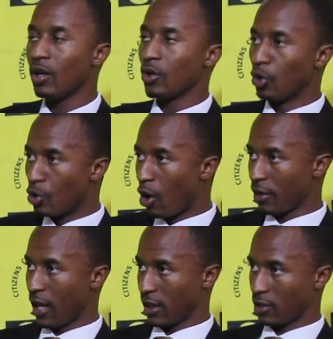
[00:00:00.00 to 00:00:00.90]
you know
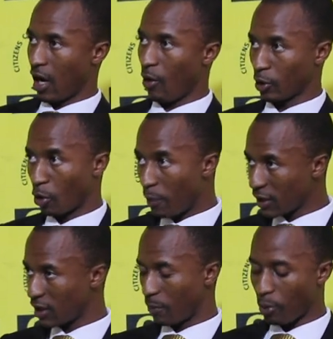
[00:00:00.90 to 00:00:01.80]
that our
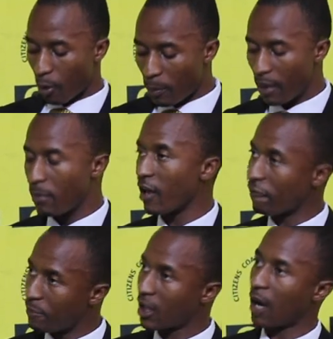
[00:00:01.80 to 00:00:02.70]
domestic problem
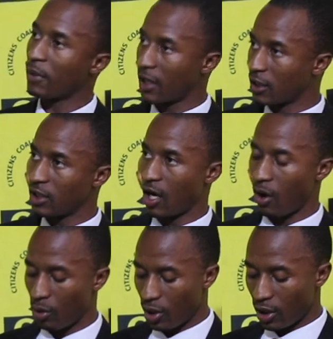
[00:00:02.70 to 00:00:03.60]
have become a
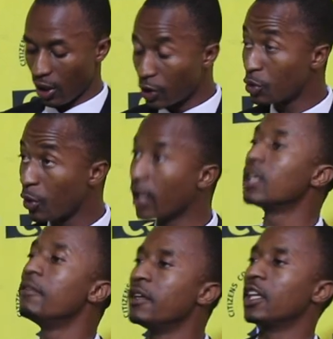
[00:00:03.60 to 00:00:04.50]
regional issue and
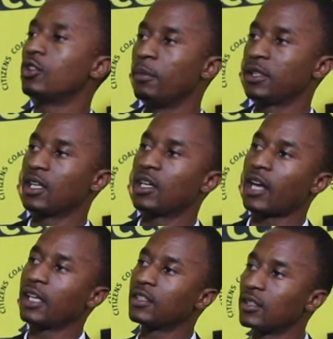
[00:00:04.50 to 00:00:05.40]
even a domestic
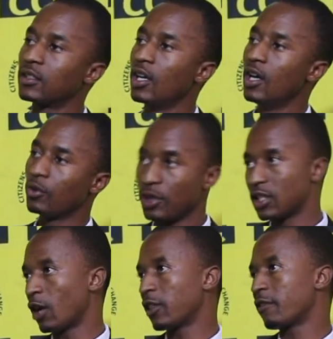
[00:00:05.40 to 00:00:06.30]
crisis to the
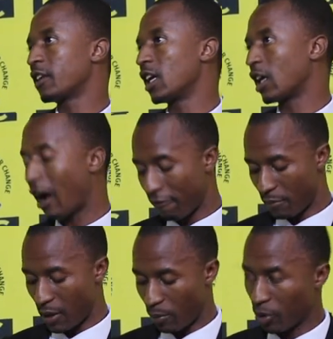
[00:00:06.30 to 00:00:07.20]
South African
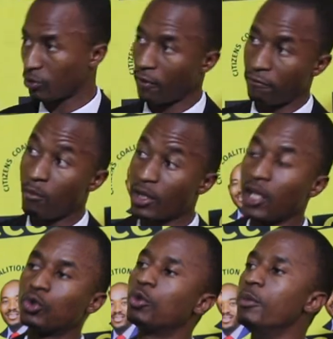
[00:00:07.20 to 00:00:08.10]
government. Also, we have more
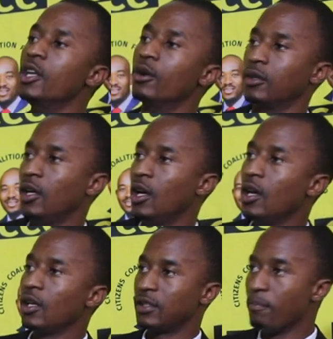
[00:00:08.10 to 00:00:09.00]
than 2 million
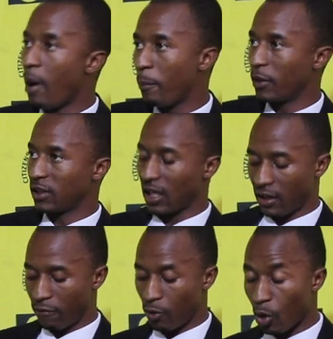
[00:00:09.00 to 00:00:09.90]
Zimbabweans that
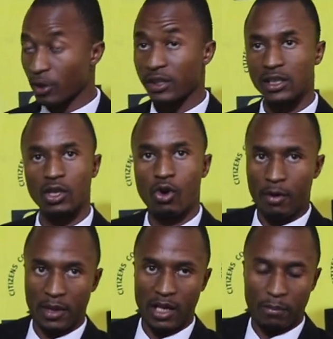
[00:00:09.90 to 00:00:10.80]
have crossed as
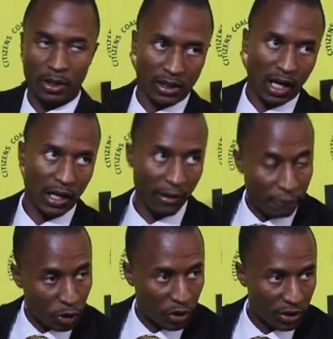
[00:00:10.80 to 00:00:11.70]
economic and political
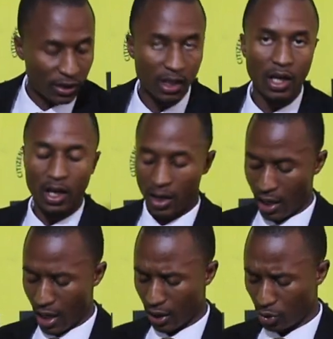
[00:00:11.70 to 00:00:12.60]
refugees
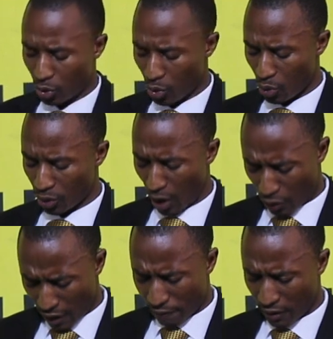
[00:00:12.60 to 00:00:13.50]
to South
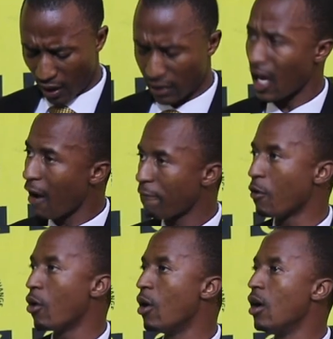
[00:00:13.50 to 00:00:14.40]
Africa.
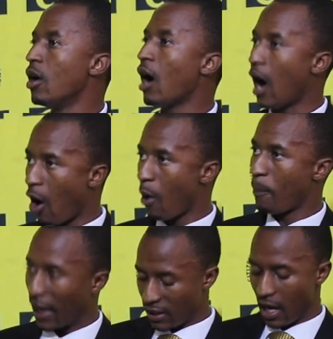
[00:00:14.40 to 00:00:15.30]
Therefore, our
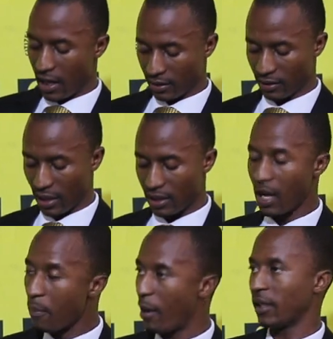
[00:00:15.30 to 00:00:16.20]
partners and
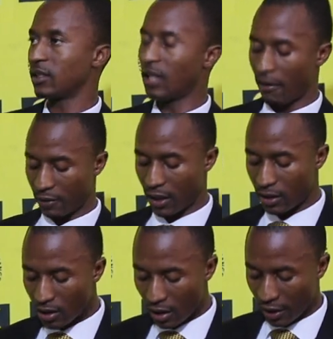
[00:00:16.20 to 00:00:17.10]
neighbors in the
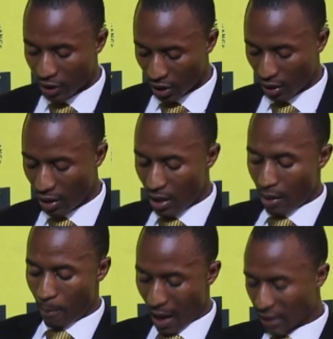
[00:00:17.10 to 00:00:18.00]
African region
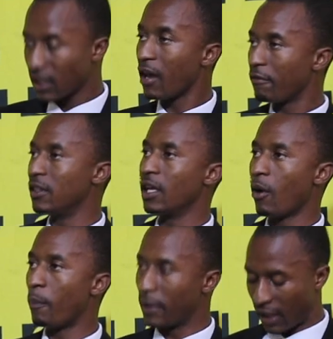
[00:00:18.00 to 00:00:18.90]
must have the
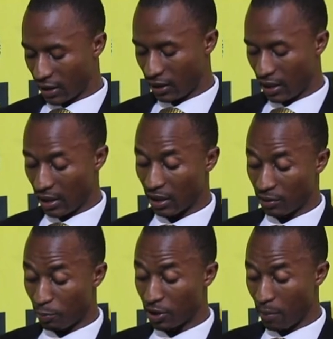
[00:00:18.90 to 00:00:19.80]
obligation and
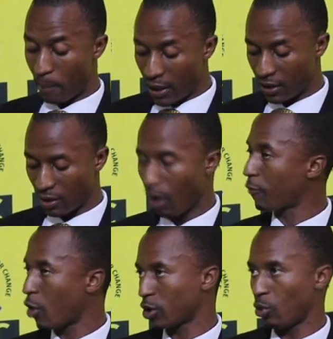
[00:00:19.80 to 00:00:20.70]
responsibility. Of
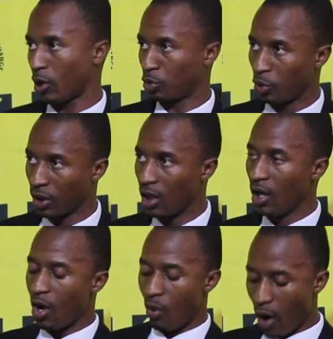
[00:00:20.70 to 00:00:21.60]
course, we're doing
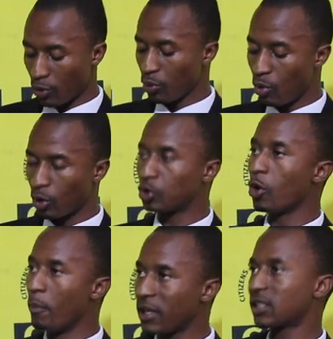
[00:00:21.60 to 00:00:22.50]
what we could
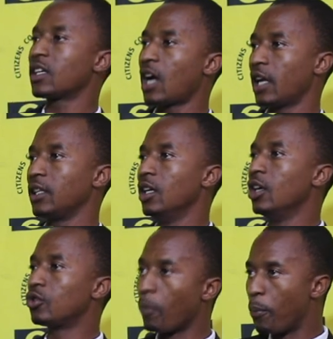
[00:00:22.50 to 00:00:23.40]
domestically
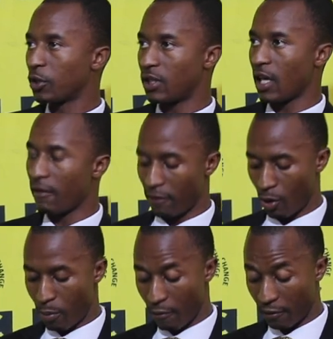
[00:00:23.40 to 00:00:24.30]
to push the
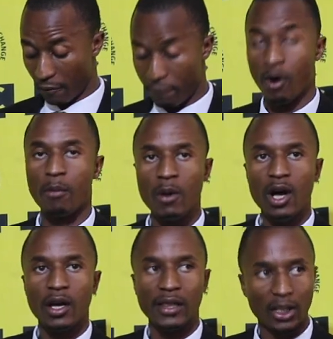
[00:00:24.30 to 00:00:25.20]
envelope of reform.
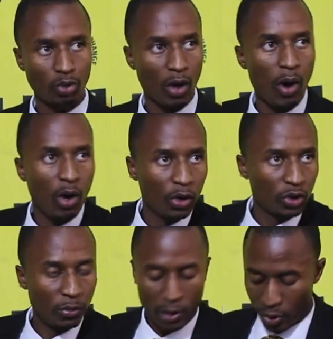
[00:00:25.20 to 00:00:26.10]
That's why we're going
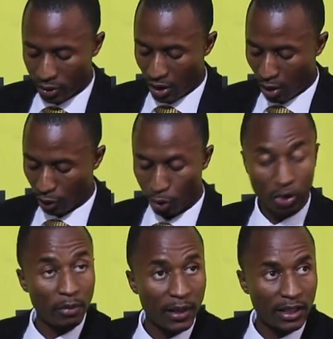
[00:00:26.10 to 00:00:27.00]
to be launching our
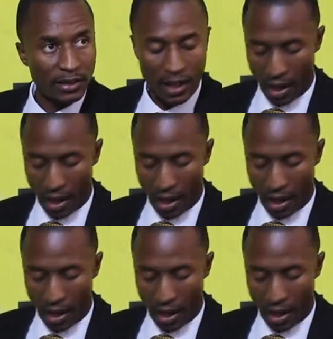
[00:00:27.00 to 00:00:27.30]
document